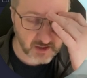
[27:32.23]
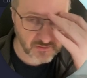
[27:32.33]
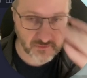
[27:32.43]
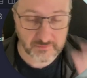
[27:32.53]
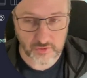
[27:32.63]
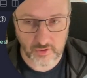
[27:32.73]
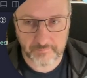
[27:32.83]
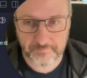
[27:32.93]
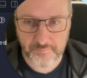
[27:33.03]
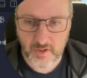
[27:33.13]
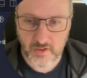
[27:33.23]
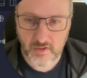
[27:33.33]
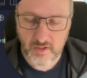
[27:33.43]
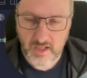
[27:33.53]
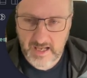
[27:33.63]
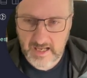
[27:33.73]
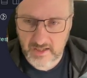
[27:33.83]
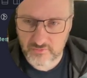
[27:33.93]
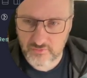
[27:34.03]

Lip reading: for. And